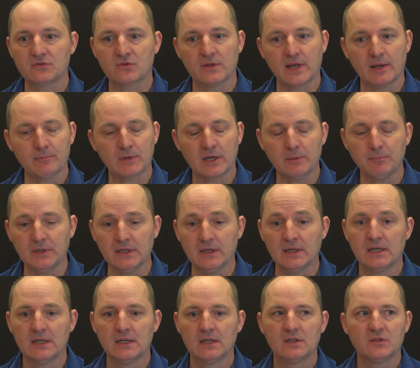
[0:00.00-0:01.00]
So that might be
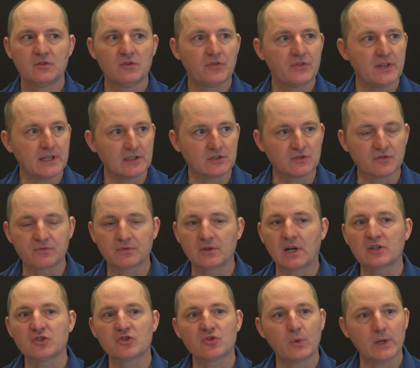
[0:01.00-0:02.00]
things
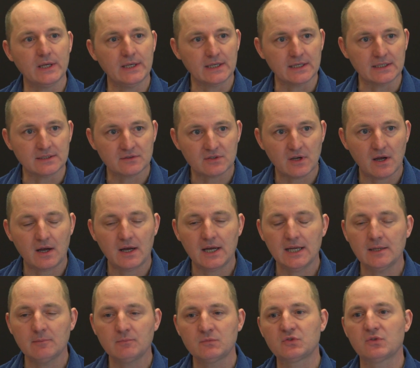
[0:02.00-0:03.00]
fluctuating in time.